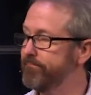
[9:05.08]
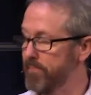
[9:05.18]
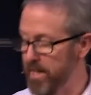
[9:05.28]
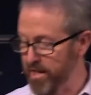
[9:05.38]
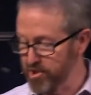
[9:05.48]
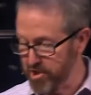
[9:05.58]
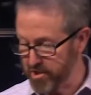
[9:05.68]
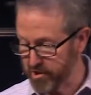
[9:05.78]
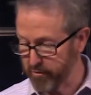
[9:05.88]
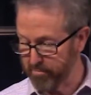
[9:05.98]
And
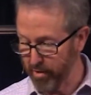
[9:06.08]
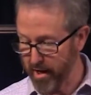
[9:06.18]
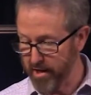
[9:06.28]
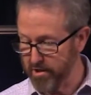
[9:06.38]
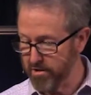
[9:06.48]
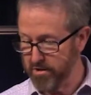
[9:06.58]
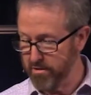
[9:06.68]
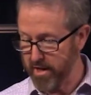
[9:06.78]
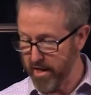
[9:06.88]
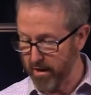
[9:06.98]
Jesus replied, you
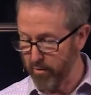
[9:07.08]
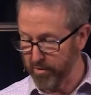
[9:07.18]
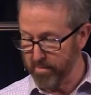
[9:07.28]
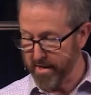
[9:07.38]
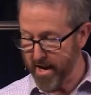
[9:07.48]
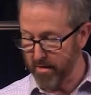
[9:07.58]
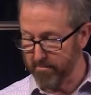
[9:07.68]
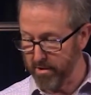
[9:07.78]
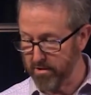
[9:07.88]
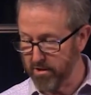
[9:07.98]
can't go with me now,
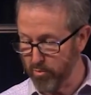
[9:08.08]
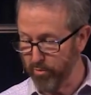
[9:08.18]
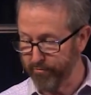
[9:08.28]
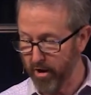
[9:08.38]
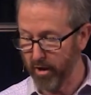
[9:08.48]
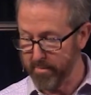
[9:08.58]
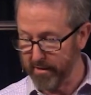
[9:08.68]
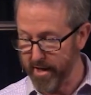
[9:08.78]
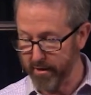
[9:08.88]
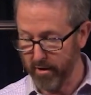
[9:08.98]
but you will follow me
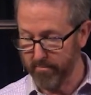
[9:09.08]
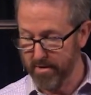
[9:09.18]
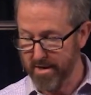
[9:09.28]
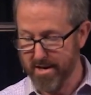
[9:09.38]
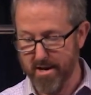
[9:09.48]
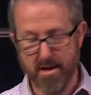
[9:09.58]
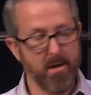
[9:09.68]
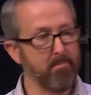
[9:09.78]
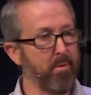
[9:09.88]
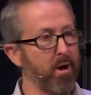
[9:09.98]
later.
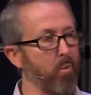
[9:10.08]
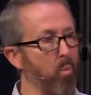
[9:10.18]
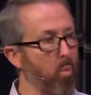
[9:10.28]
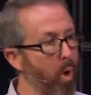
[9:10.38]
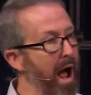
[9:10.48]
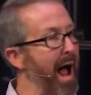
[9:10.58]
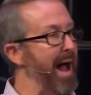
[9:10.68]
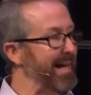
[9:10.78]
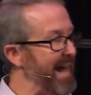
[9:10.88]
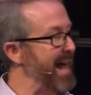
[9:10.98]
But
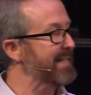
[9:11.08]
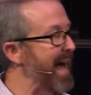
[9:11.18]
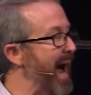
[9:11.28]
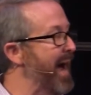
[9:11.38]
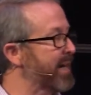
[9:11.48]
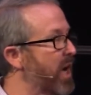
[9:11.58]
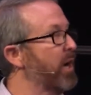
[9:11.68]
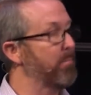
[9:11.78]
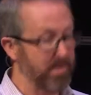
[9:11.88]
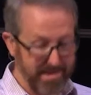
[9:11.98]
why can't I
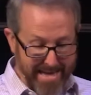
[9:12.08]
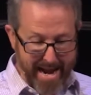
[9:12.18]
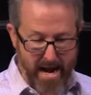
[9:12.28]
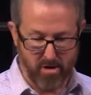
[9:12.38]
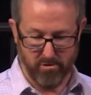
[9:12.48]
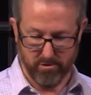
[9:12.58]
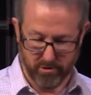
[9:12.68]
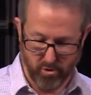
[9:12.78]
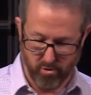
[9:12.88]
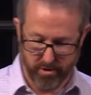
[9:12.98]
come now,
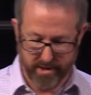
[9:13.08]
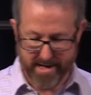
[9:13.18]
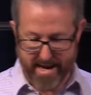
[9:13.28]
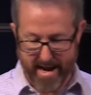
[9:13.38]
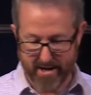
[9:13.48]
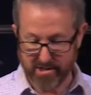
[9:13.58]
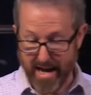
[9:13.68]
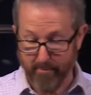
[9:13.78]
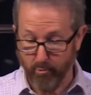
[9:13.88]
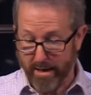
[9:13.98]
Lord? He asked.
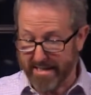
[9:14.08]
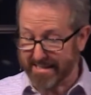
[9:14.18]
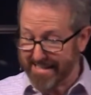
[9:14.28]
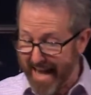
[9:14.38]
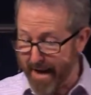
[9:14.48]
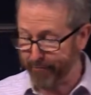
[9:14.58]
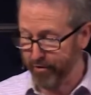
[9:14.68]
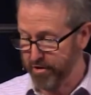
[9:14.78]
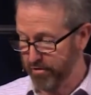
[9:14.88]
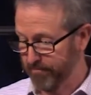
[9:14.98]
I'm ready to die for
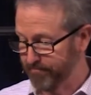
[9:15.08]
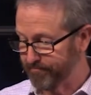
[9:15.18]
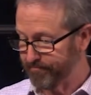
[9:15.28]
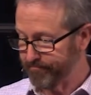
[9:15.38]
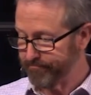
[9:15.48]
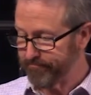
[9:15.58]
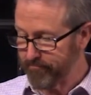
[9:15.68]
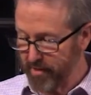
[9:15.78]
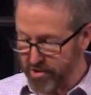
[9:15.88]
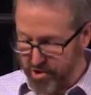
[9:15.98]
you.
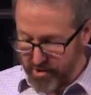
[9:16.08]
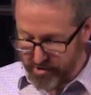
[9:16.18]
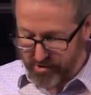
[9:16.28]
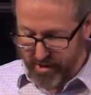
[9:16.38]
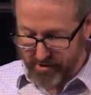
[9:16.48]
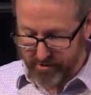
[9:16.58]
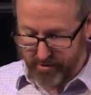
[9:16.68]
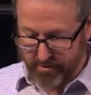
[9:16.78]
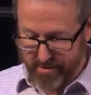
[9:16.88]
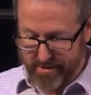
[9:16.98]
Jesus
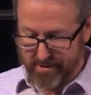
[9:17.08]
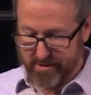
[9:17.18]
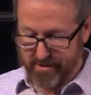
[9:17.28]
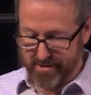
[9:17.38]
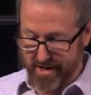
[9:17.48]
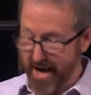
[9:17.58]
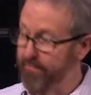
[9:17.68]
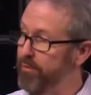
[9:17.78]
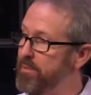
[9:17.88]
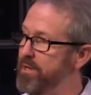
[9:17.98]
answered, die
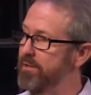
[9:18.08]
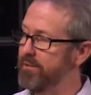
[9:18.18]
for me?